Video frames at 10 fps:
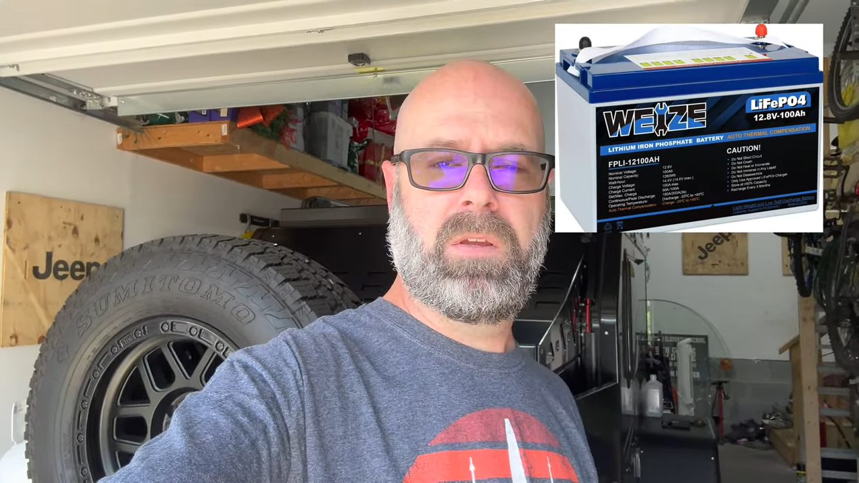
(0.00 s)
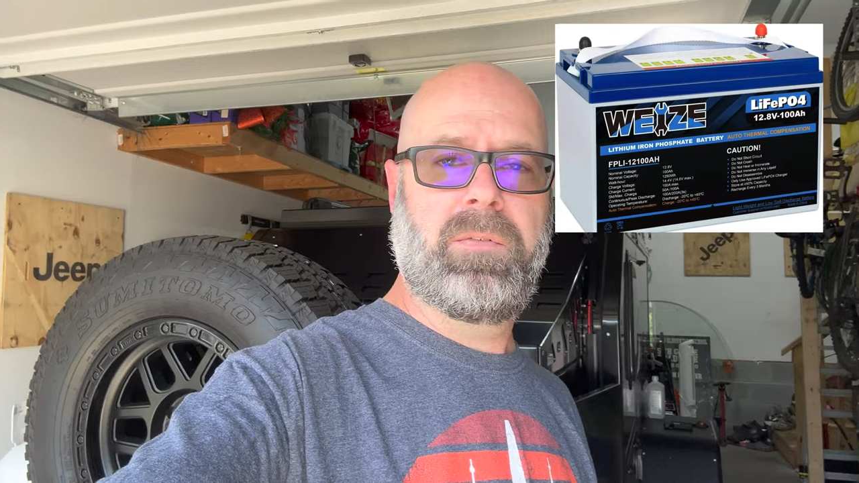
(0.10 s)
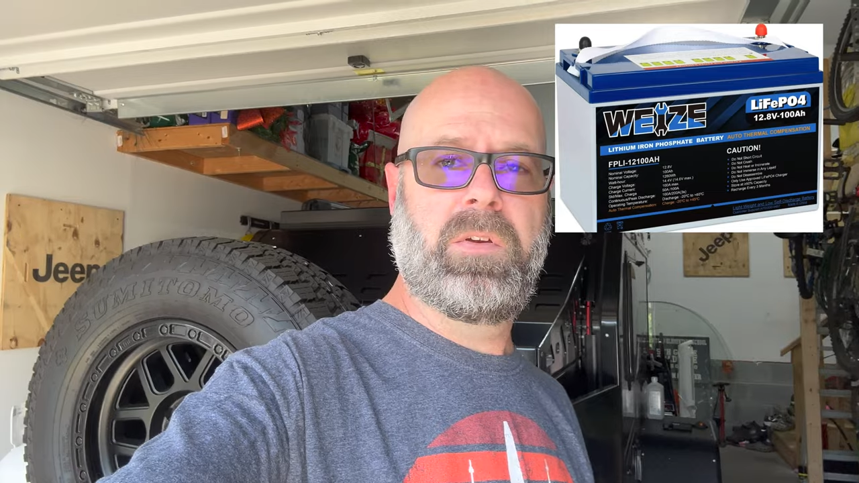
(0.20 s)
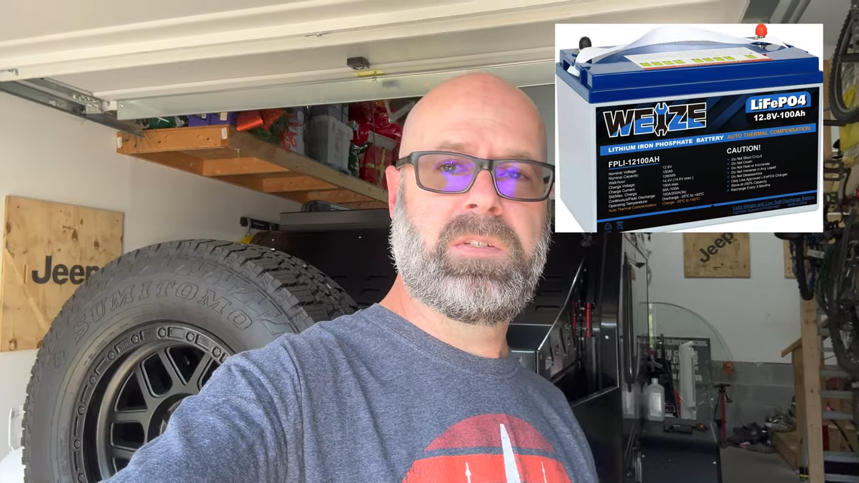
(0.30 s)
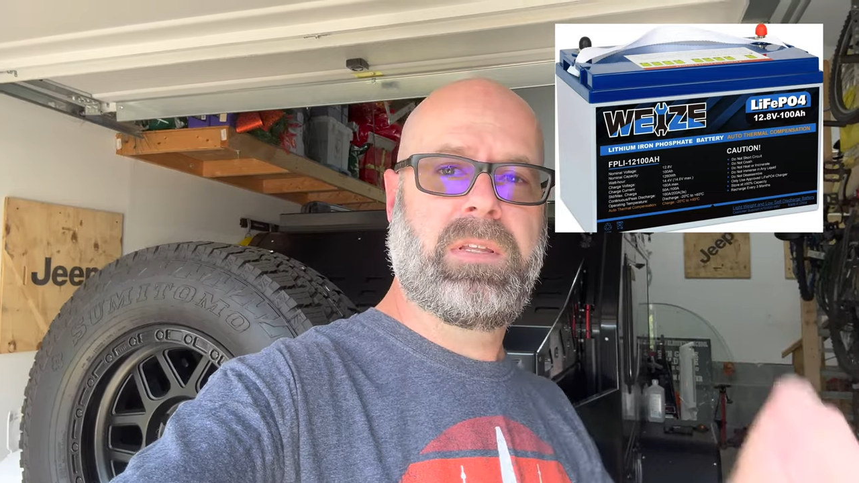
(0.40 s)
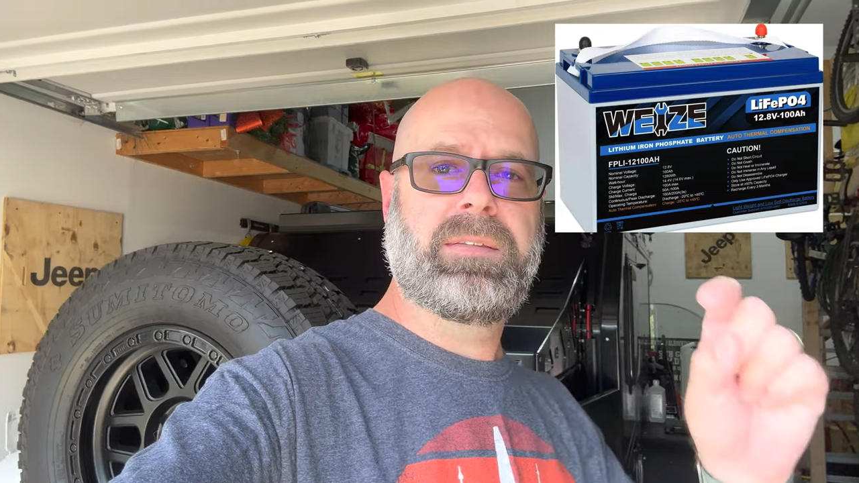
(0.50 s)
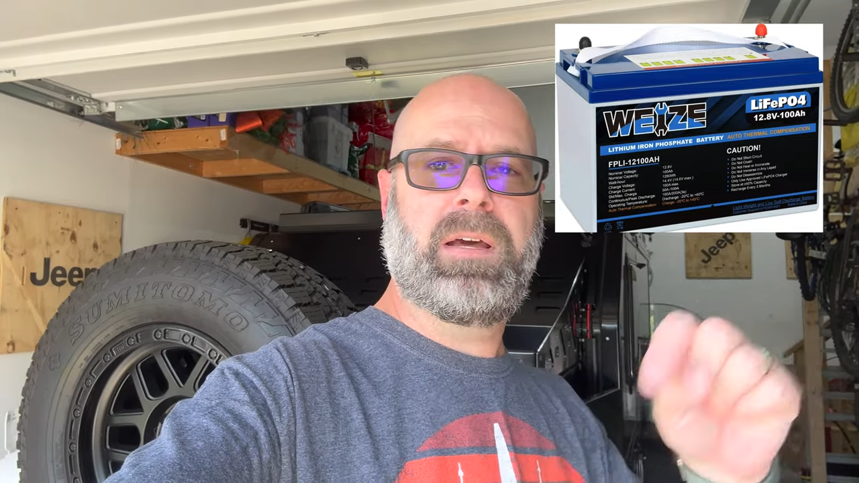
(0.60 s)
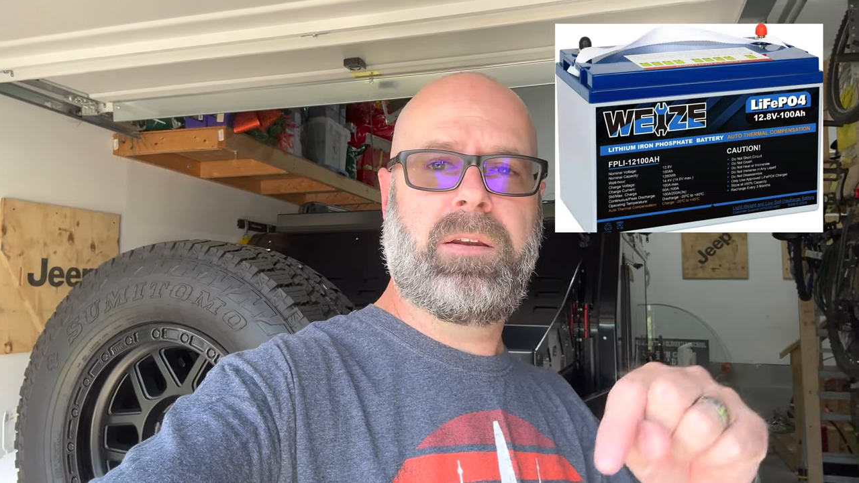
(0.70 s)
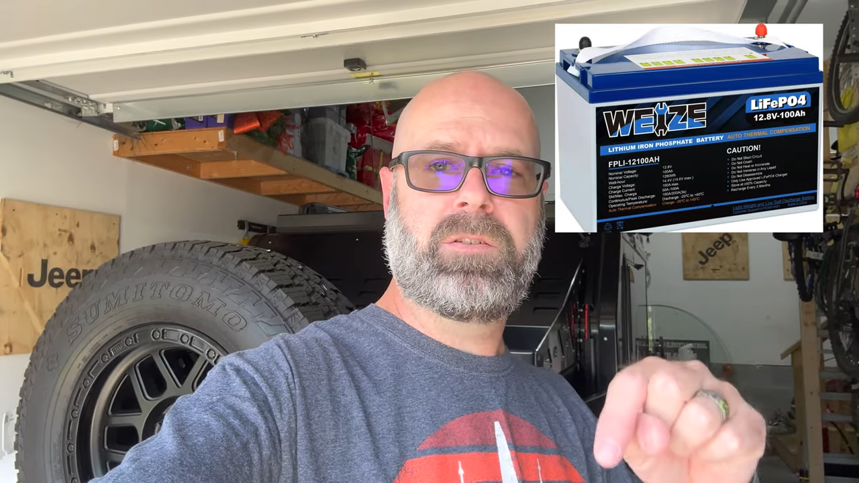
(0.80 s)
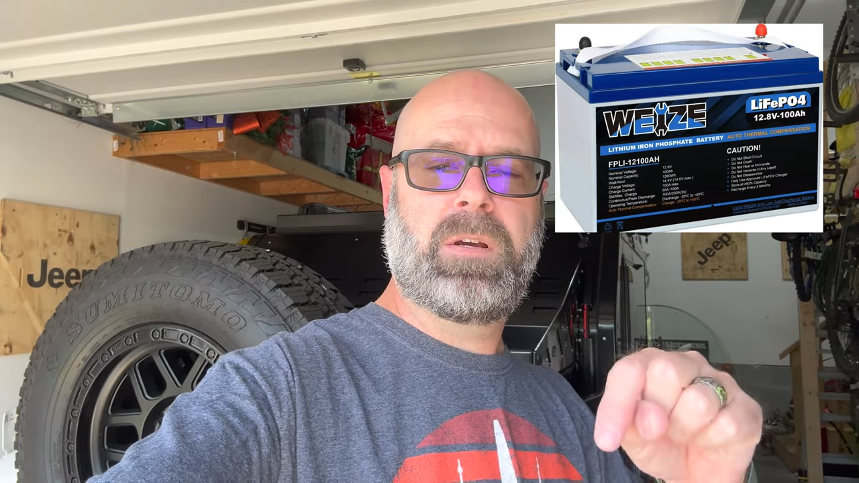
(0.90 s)
If you use the link
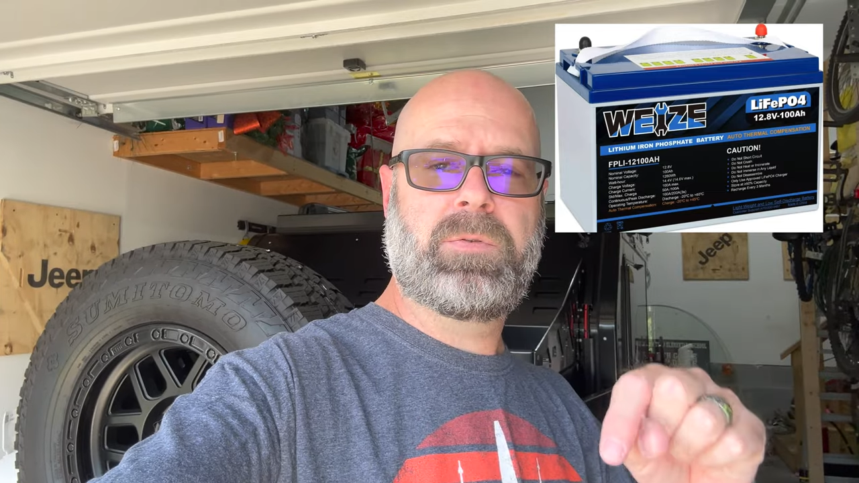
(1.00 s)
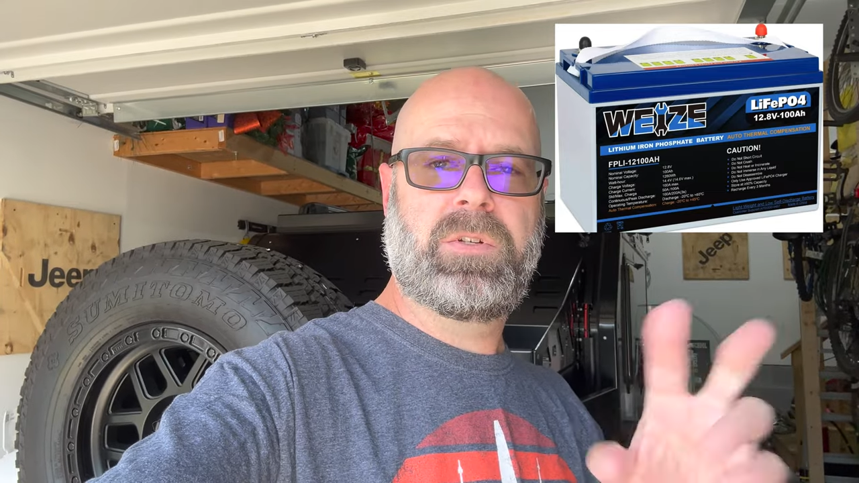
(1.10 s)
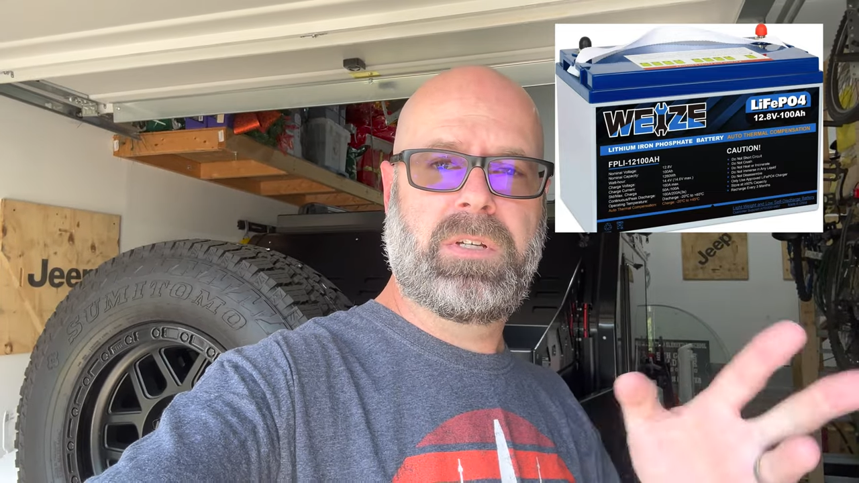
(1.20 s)
down in the description,